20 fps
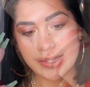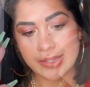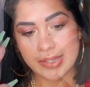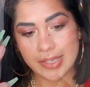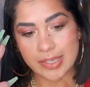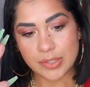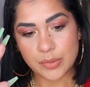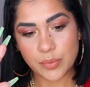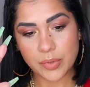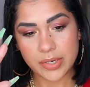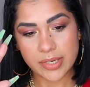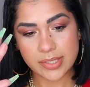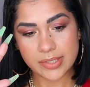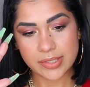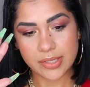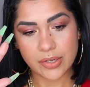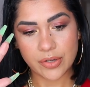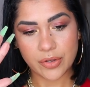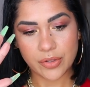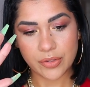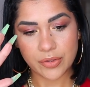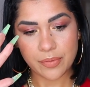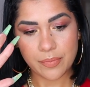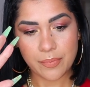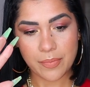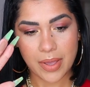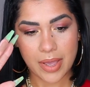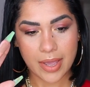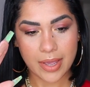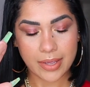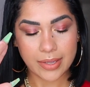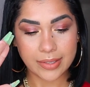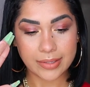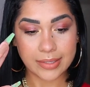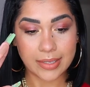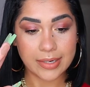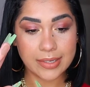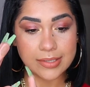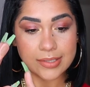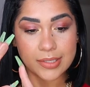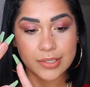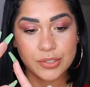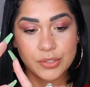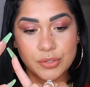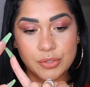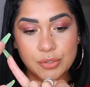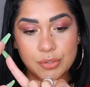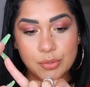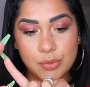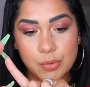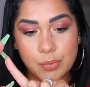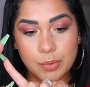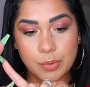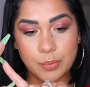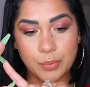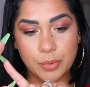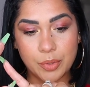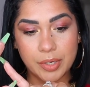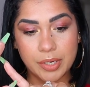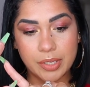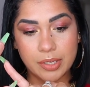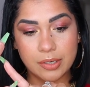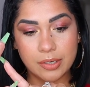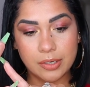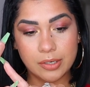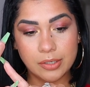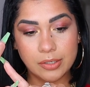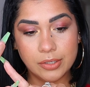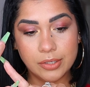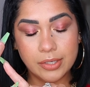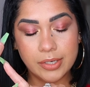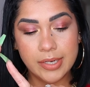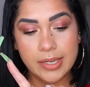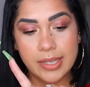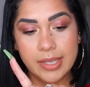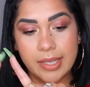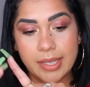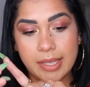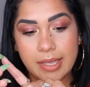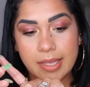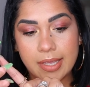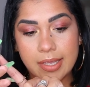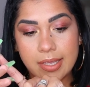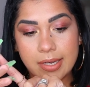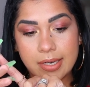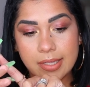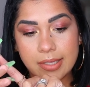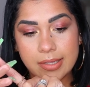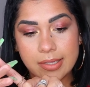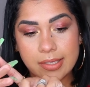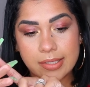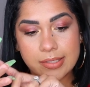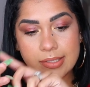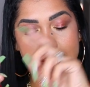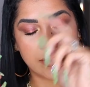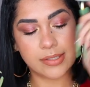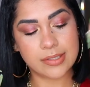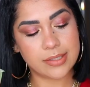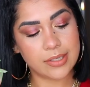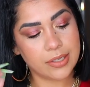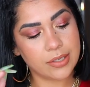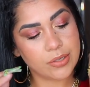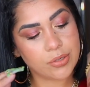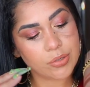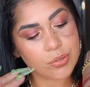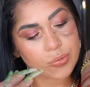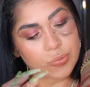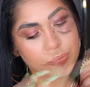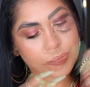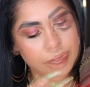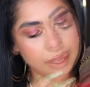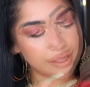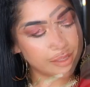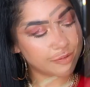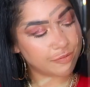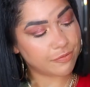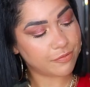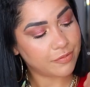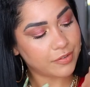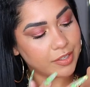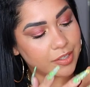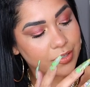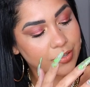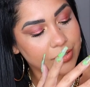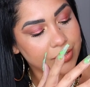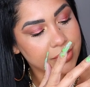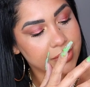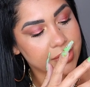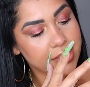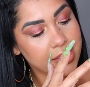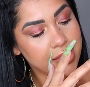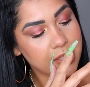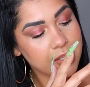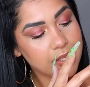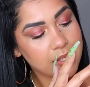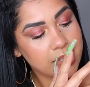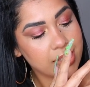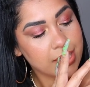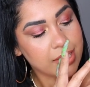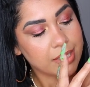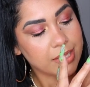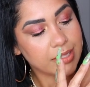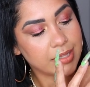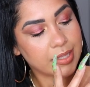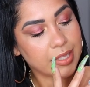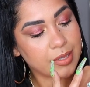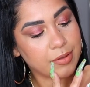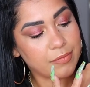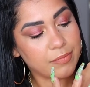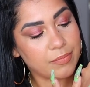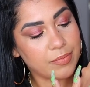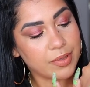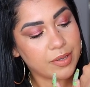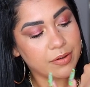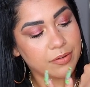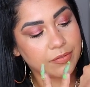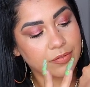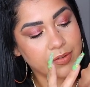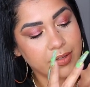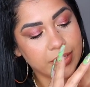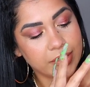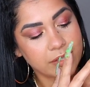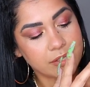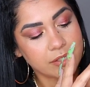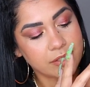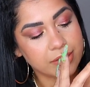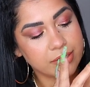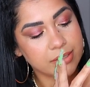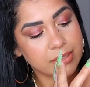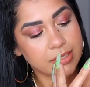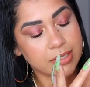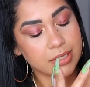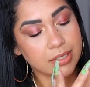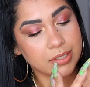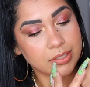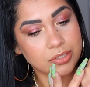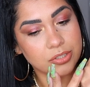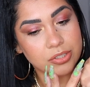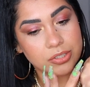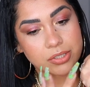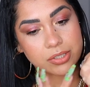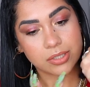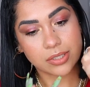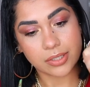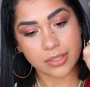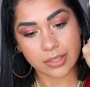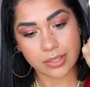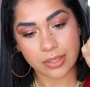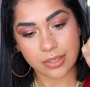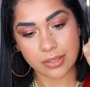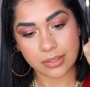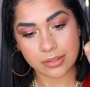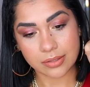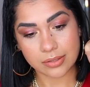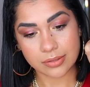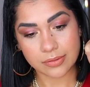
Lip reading: This one is the other matte. That is a super pretty color. And this is the gold. It definitely feels the velvety touch. Look at that.